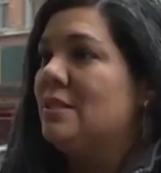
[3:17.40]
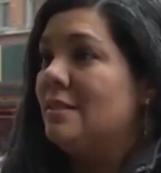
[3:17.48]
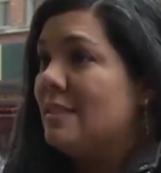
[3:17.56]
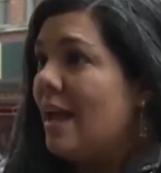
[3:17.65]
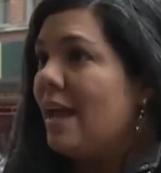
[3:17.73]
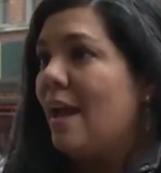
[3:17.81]

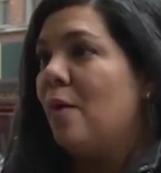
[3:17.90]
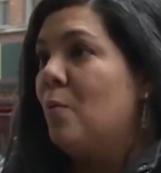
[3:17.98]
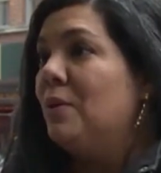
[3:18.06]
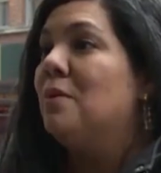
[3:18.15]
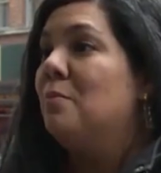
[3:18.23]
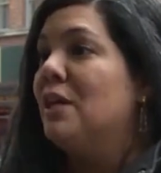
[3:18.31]
today
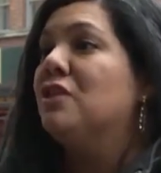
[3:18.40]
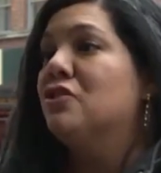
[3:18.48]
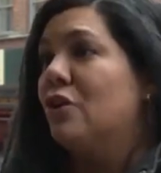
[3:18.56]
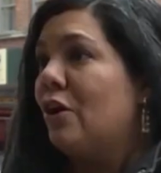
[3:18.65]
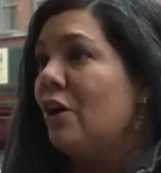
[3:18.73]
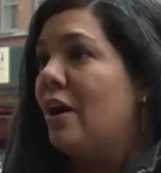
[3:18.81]
I want to make
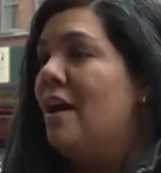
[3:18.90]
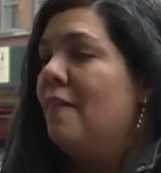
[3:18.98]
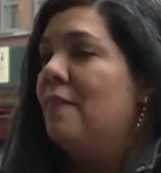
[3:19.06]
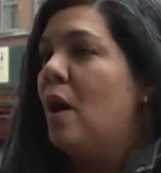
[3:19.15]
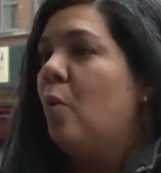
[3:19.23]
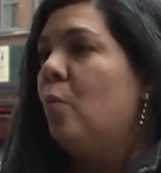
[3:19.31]
sure
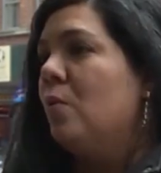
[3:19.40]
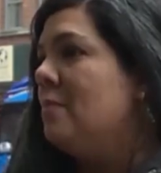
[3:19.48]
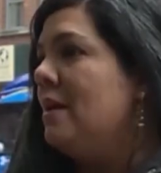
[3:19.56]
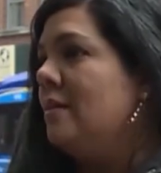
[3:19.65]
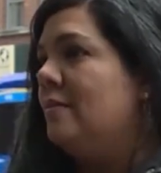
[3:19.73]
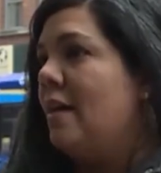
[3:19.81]
that
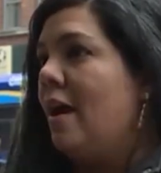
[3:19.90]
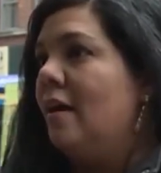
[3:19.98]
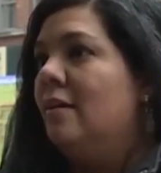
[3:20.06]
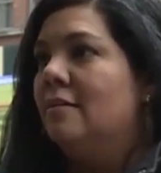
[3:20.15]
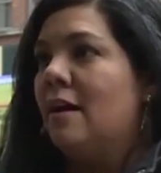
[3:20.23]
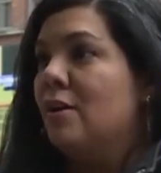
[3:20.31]
women
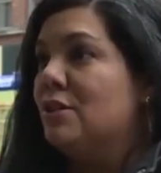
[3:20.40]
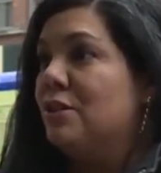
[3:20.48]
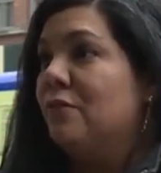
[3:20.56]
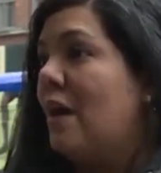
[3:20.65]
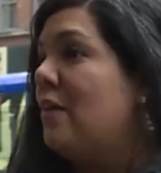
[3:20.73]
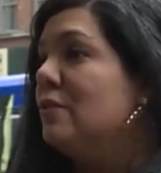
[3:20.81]
that are
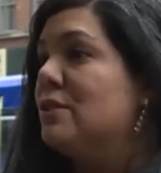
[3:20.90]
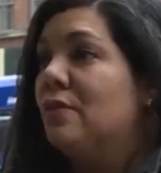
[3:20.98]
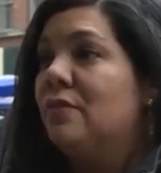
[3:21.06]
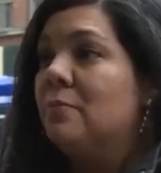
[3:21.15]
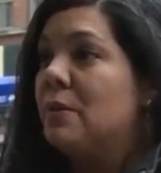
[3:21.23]
survivors of